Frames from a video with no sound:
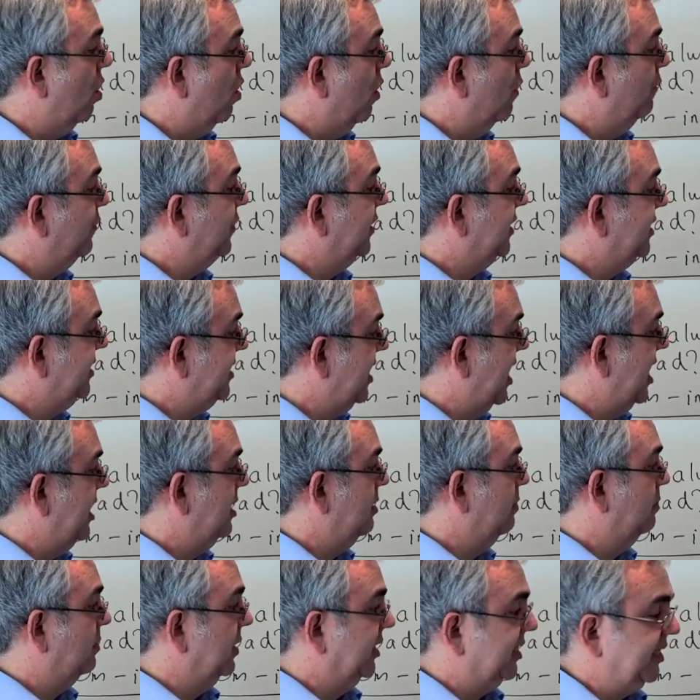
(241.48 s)
of
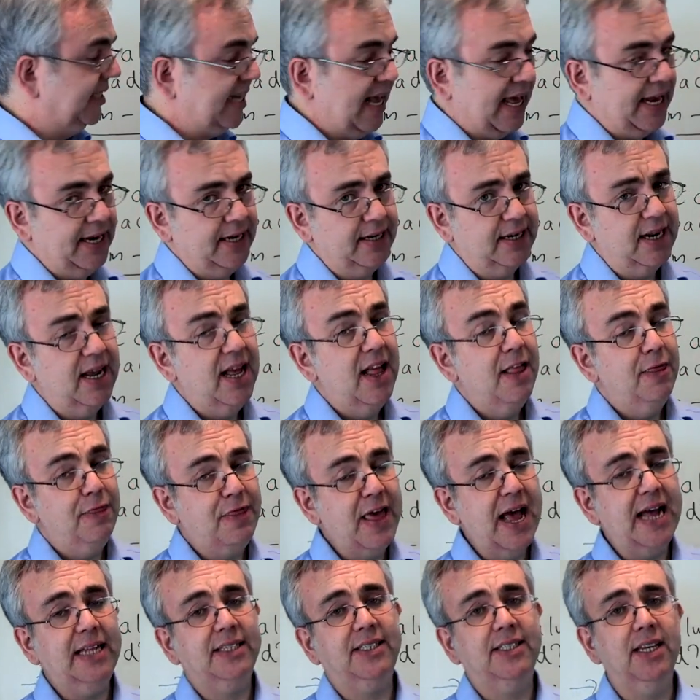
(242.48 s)
10%.
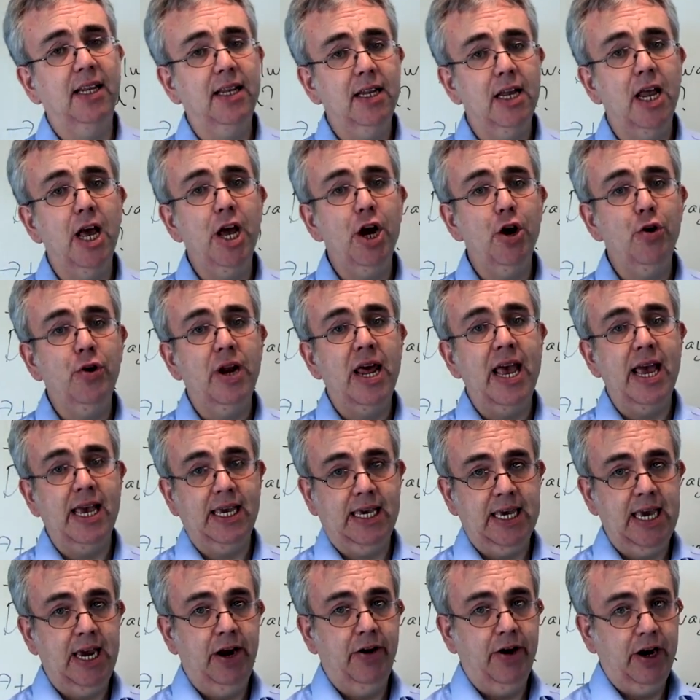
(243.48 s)
That's a low
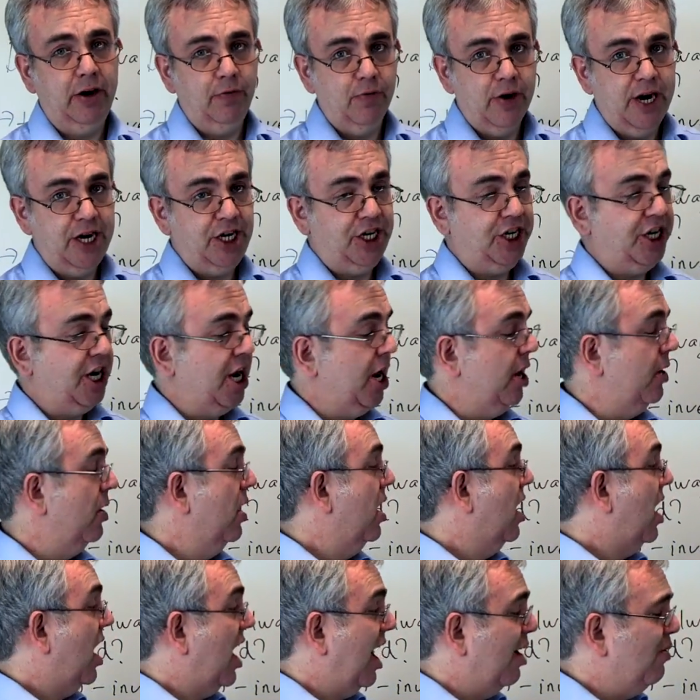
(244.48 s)
net gearing ratio.
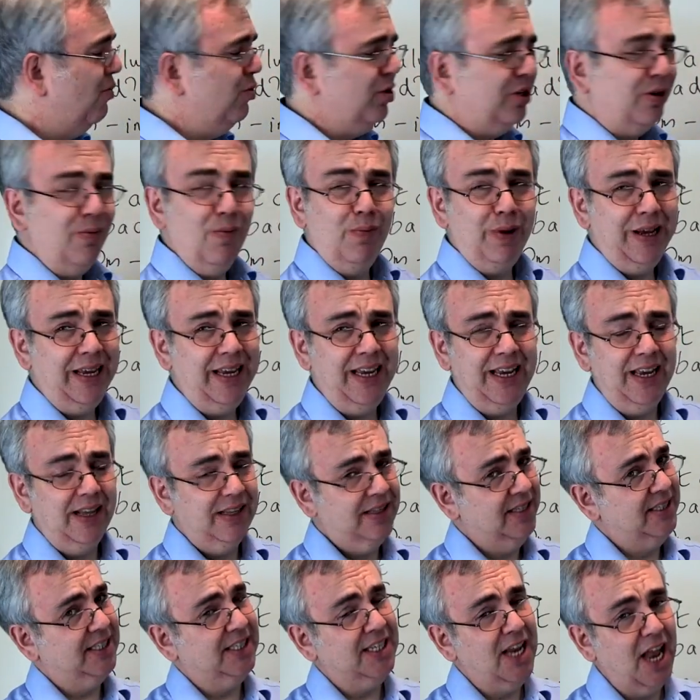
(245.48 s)
I wouldn't be
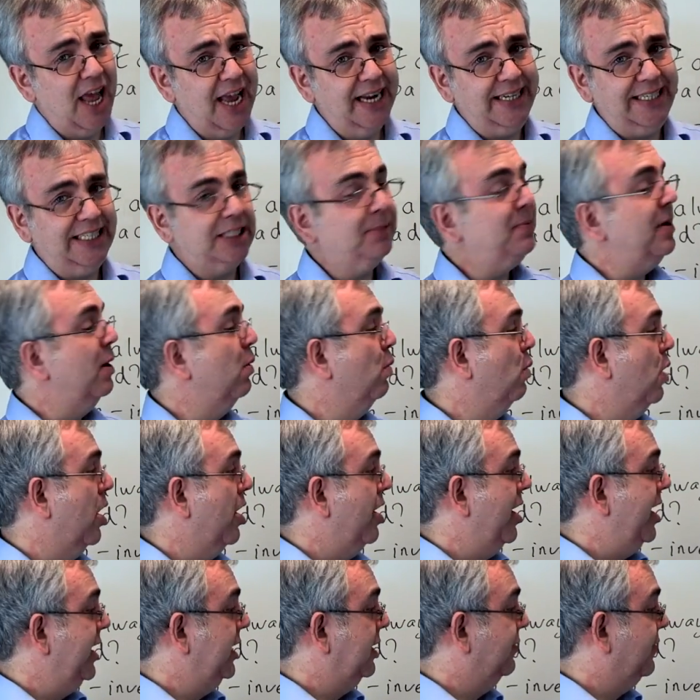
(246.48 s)
the slightest bit
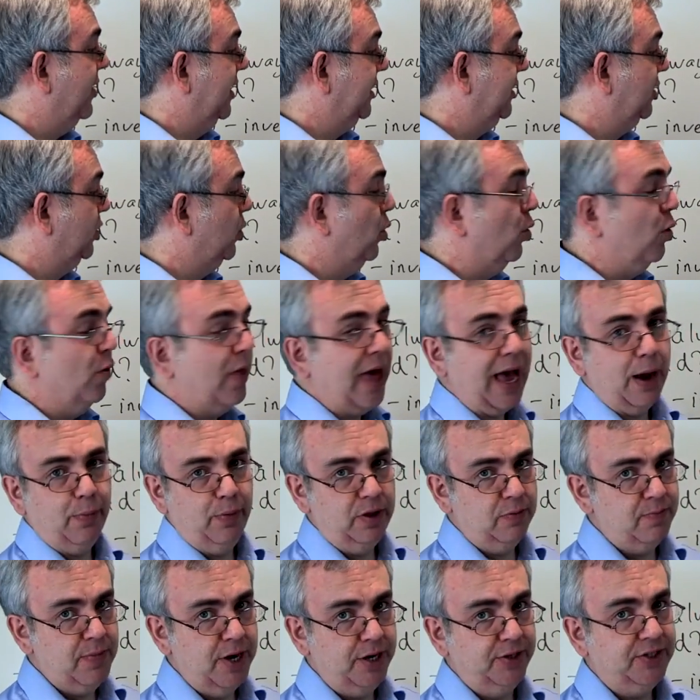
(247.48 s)
worried if I saw that
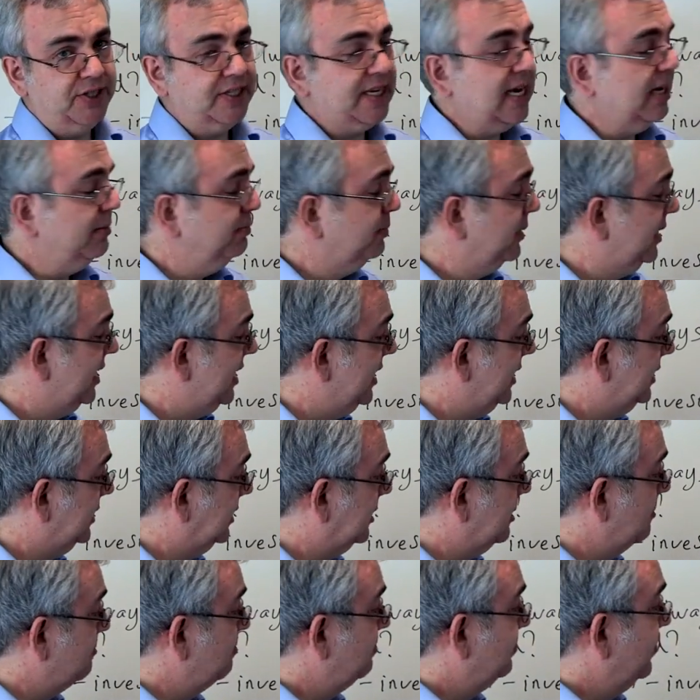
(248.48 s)
with most
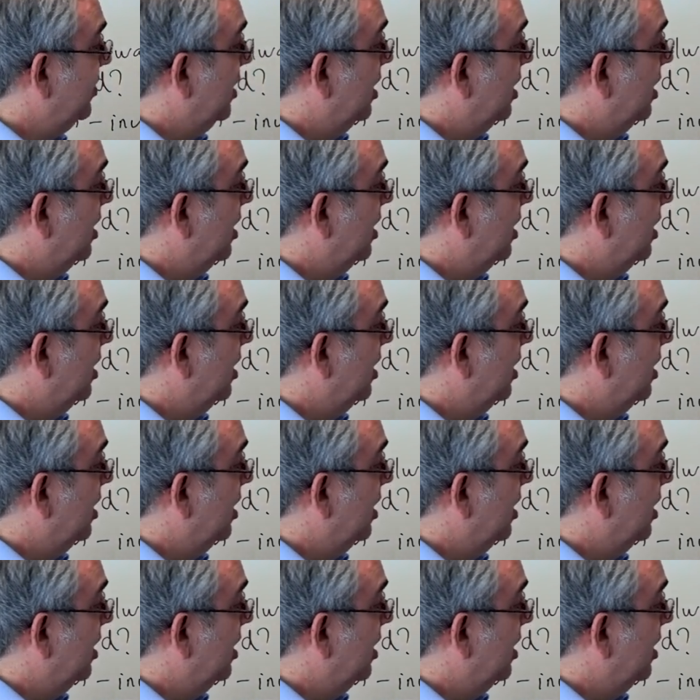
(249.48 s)
companies.